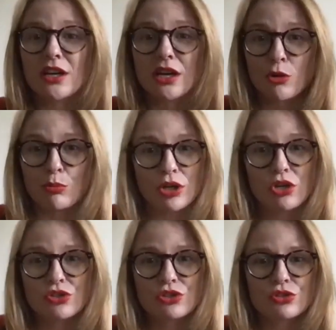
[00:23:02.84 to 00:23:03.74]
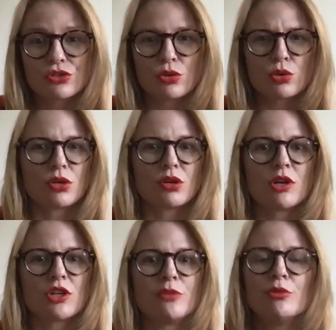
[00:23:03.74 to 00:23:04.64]
other books or
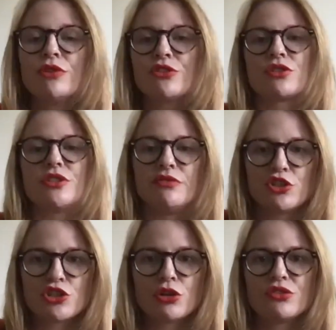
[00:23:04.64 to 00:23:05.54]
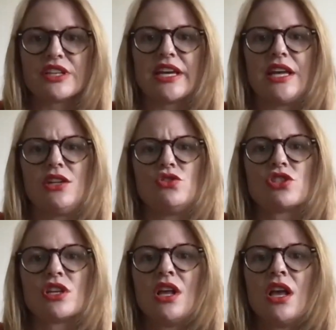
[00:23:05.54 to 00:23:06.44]
watching movies or TV shows,
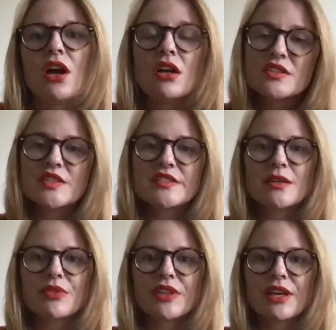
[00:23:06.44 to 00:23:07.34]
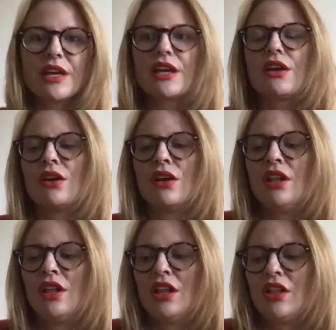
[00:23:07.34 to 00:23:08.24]
and I'll see something
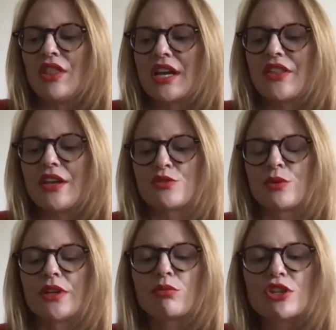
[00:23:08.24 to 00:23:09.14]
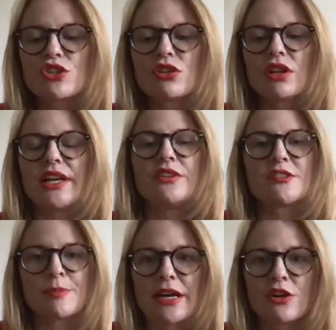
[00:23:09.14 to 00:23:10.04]
that I think is really original and
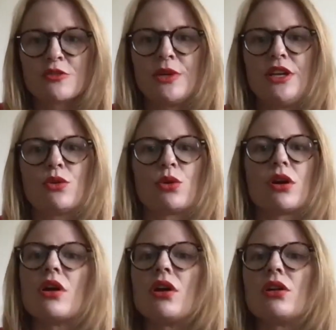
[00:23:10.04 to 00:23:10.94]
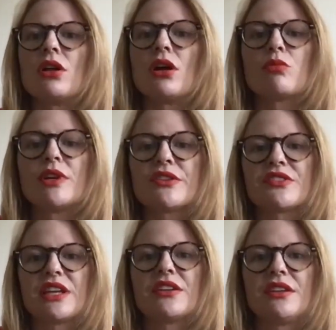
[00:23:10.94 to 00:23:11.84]
inspires me, or I'll read a
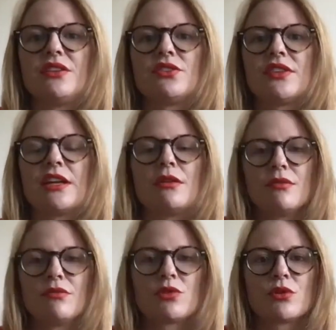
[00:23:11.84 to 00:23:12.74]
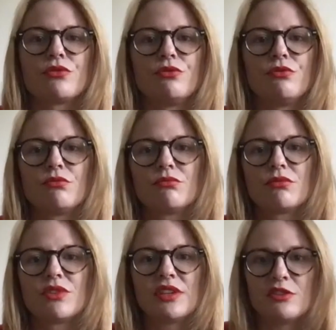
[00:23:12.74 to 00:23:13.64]
sentence that sort of
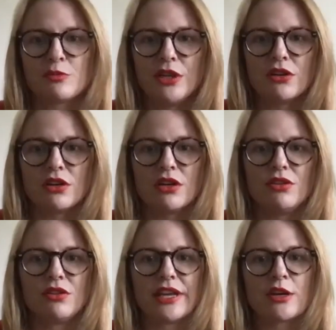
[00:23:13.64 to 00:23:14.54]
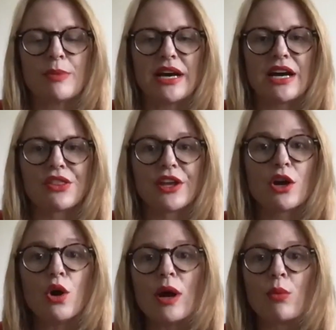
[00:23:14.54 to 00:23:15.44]
sends me on like a path, like,
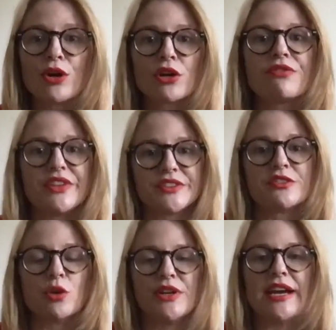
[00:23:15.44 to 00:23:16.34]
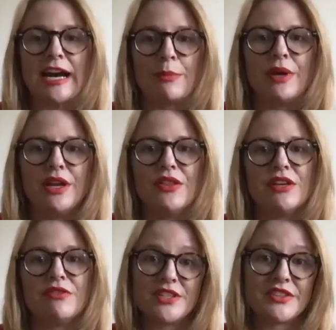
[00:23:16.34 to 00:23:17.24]
oh, I wonder if this is going to happen. And then
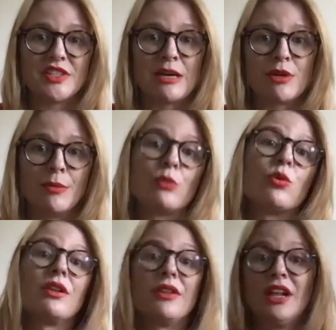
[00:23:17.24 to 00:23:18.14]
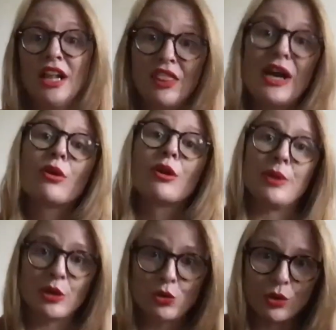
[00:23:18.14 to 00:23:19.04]
if it doesn't happen, I'm like, well, that would have
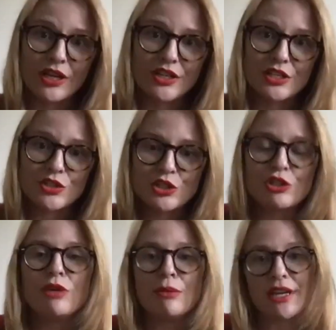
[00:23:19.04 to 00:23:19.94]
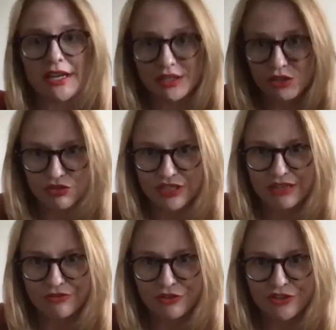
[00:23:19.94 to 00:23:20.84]
been a cool idea too. Maybe I can use
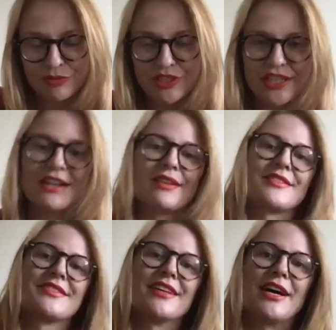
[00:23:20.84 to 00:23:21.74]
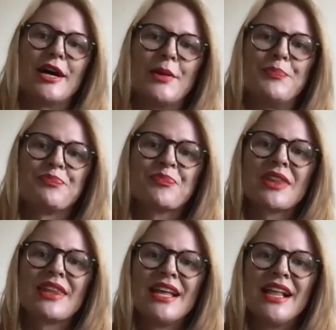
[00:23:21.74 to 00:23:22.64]
that for something else.
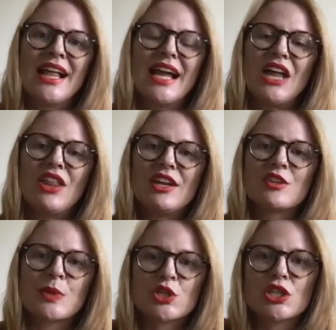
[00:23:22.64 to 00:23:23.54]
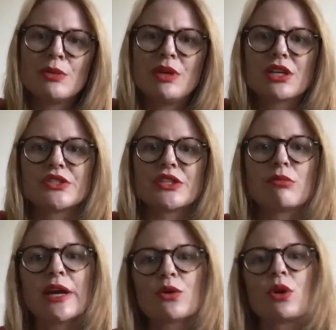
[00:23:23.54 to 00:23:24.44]
And then especially because I
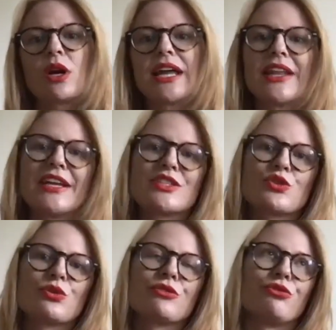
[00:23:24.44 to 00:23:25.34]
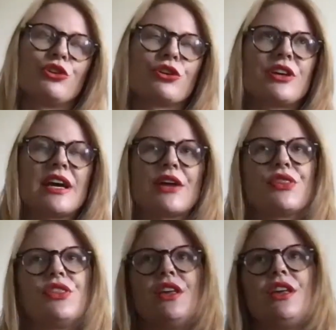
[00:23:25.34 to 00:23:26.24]
write horror, I like to sort of look at
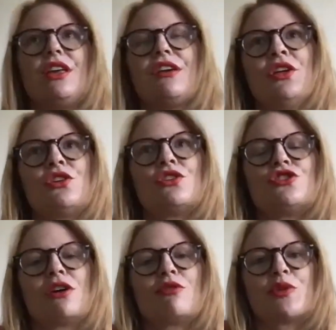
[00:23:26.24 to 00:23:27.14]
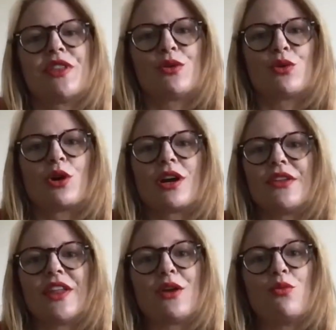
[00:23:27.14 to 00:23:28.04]
the genres within horror
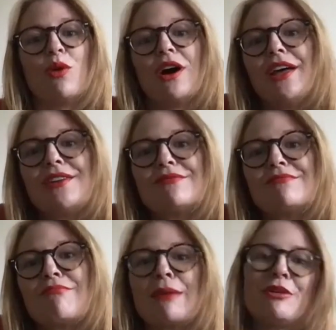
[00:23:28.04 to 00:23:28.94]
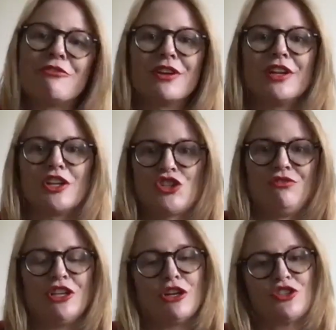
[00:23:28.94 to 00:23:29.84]
and like what might be fun to,
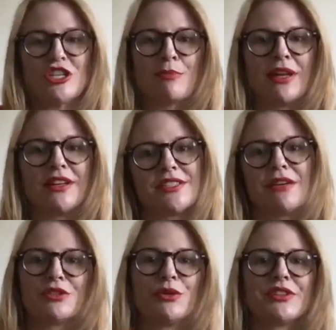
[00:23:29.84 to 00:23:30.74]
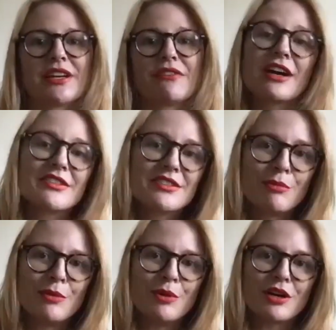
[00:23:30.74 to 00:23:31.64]
you know, check my list off. So it's like, I've got a
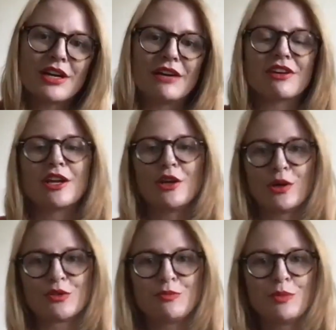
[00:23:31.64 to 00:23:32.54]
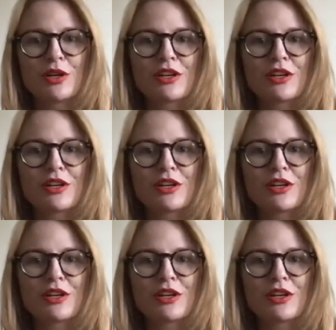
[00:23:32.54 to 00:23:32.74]
zombie book, I've got a ghost book,